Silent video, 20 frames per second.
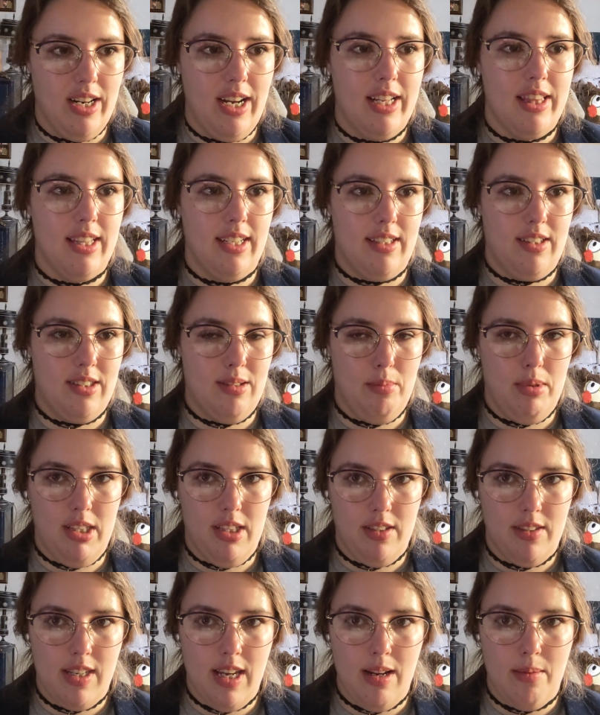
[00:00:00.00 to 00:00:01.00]
I think some of
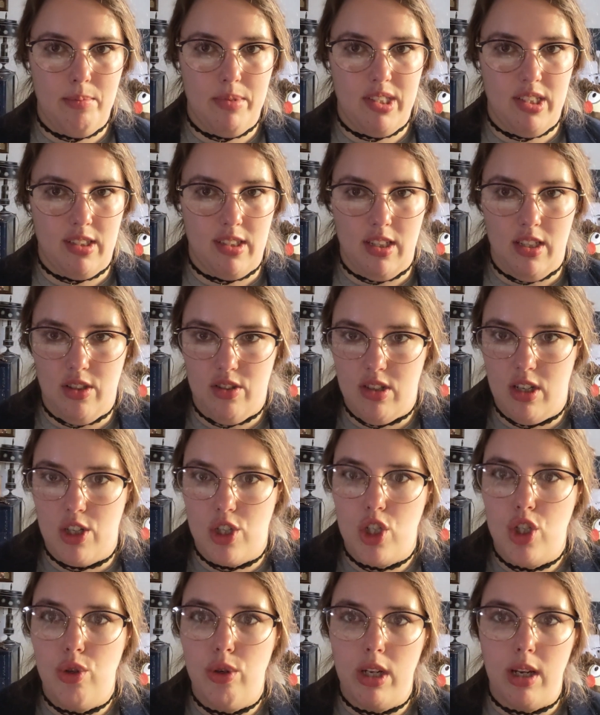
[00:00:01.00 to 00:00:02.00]
these games are going to start
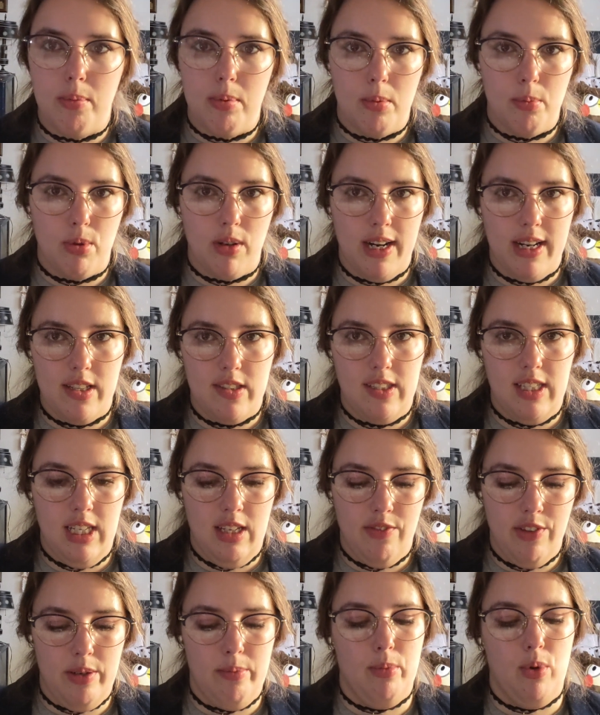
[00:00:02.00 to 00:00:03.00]
shooting up in price
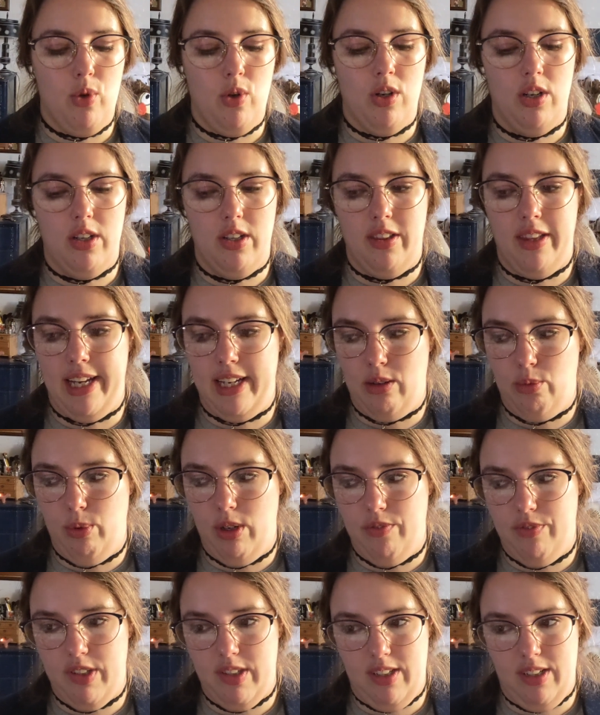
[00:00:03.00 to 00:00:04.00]
even more, like
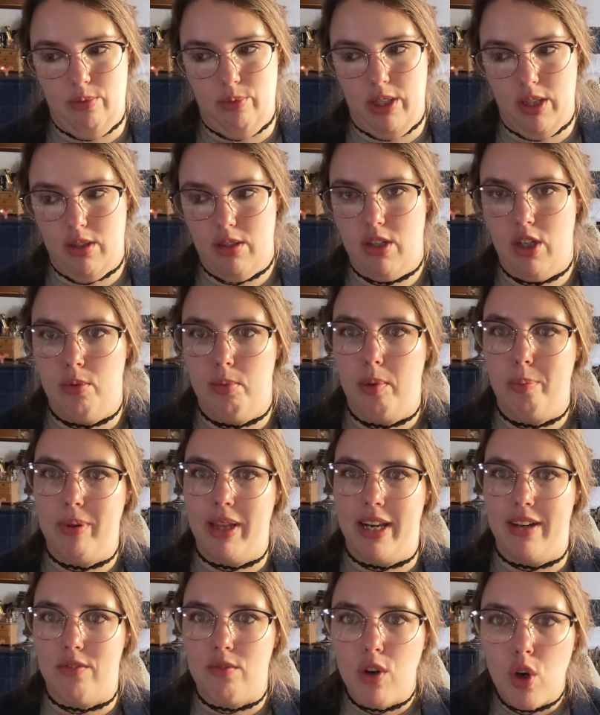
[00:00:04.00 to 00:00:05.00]
we've seen with Kirby
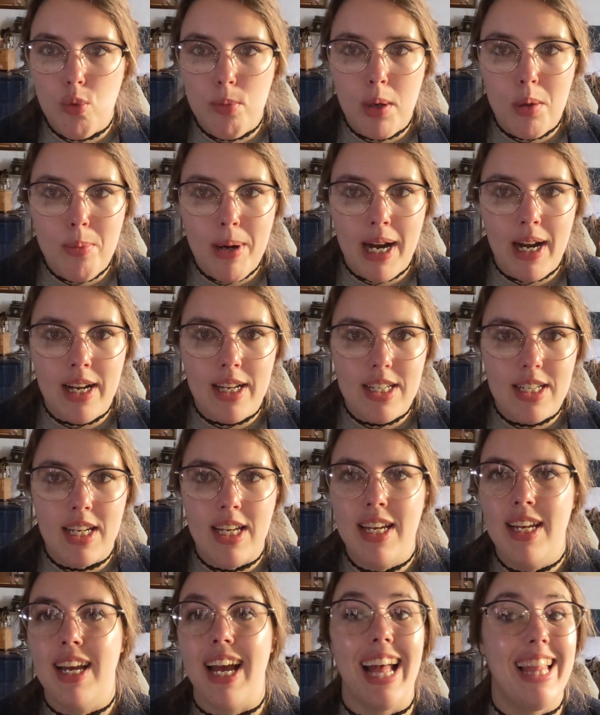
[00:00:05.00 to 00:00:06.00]
Planet Robobot,
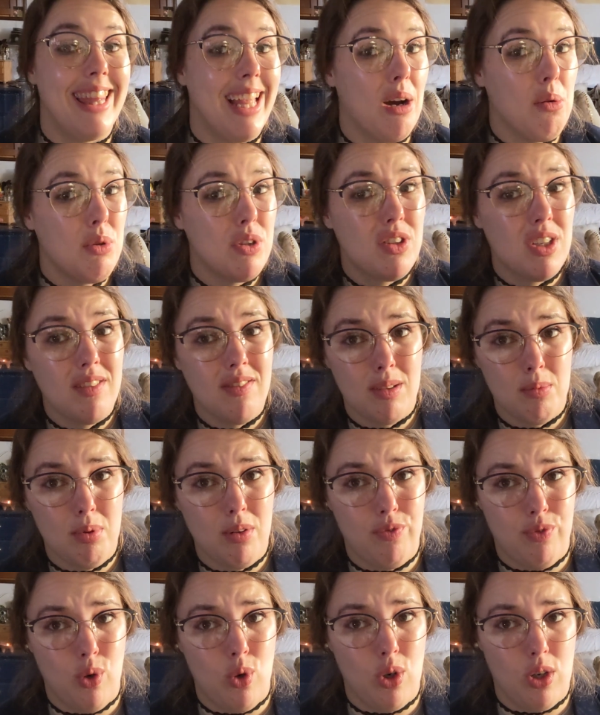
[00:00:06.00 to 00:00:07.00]
and that was even
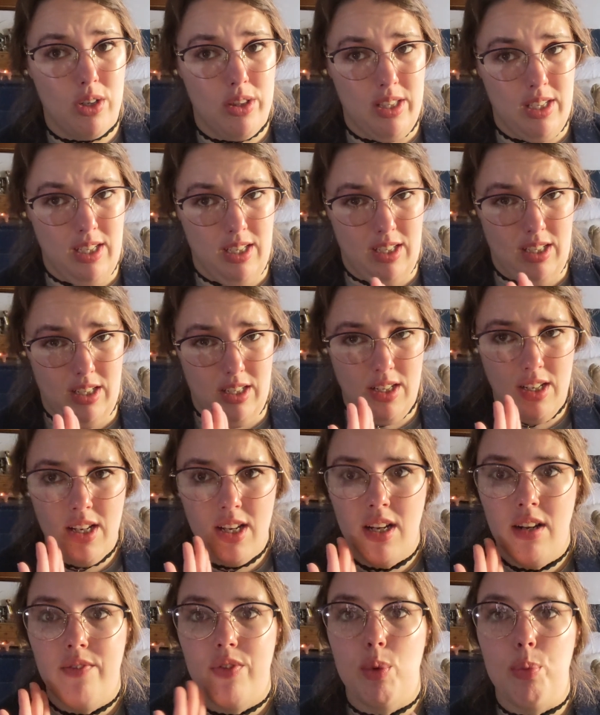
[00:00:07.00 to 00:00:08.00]
before the
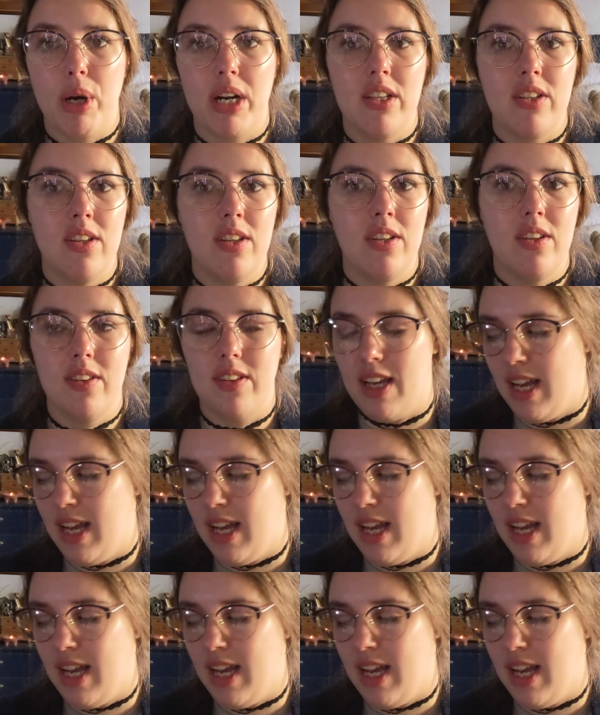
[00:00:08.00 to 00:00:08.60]
prices.